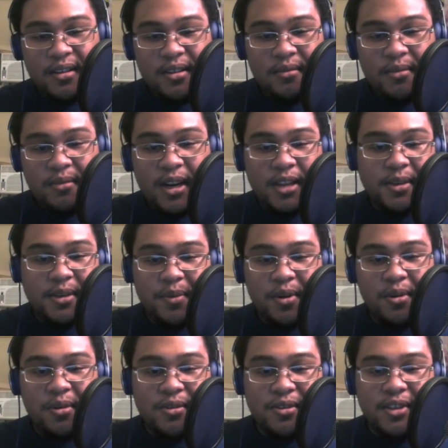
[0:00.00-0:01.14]
But I
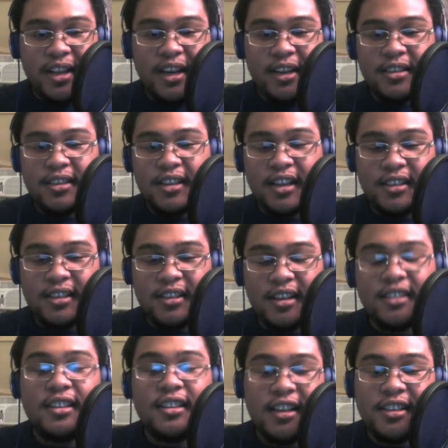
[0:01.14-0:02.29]
suppose that it's
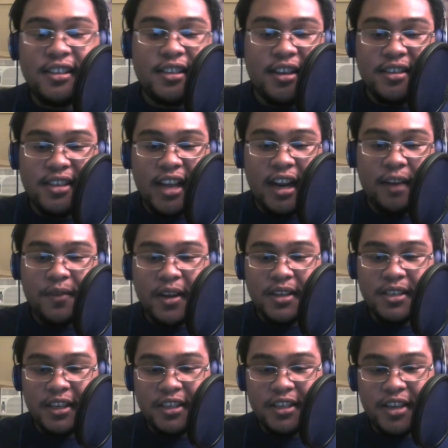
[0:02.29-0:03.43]
a necessary sacrifice
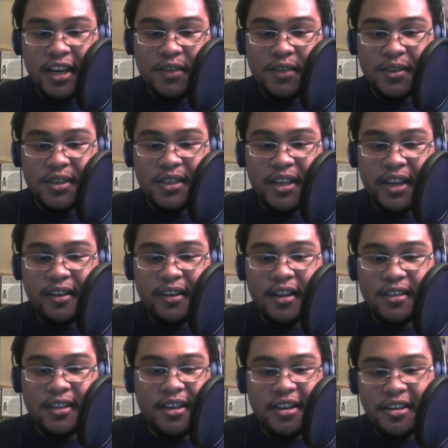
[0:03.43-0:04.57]
in exchange for seeing
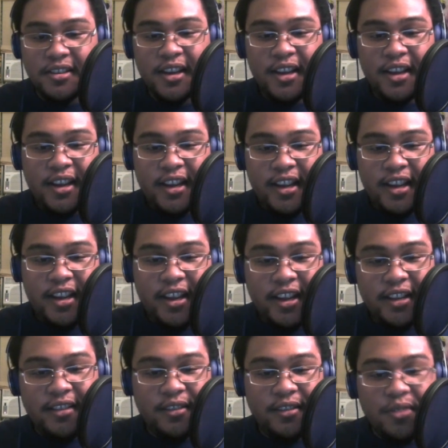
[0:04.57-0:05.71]
Natsuki's
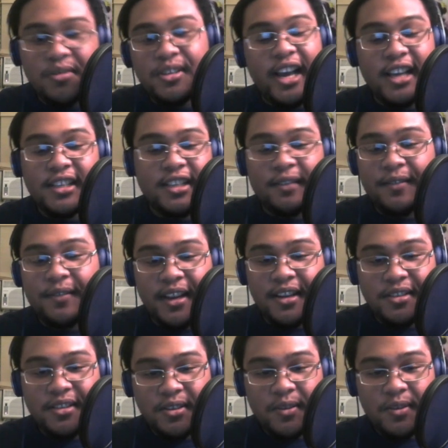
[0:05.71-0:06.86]
enthusiastic
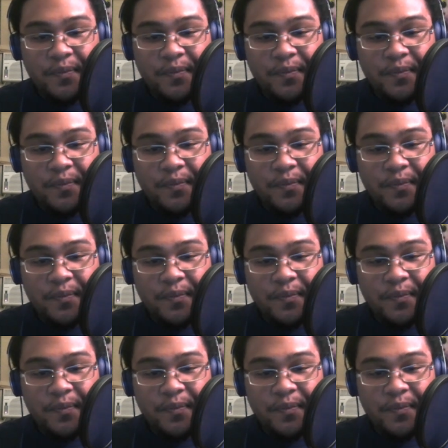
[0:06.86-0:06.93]
face.